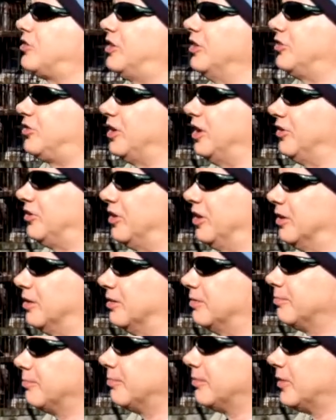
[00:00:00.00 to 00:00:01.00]
decision,
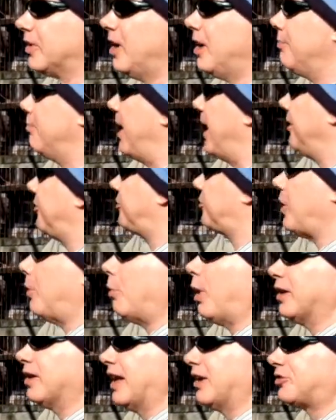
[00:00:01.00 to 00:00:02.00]
made
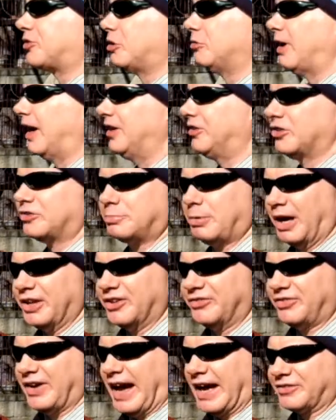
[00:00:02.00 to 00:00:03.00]
somewhat less courageous by
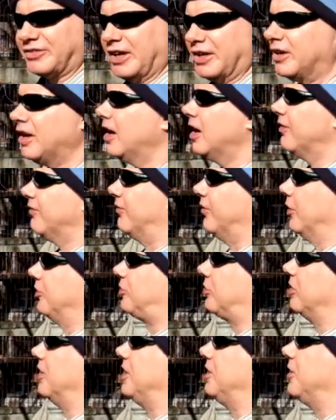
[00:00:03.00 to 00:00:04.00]
the fact that
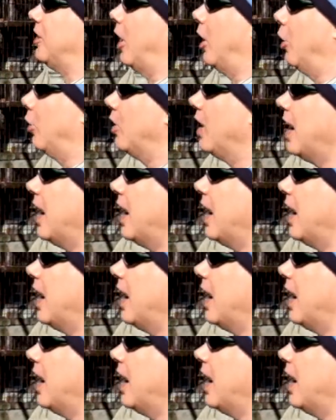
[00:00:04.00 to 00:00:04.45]
virtually no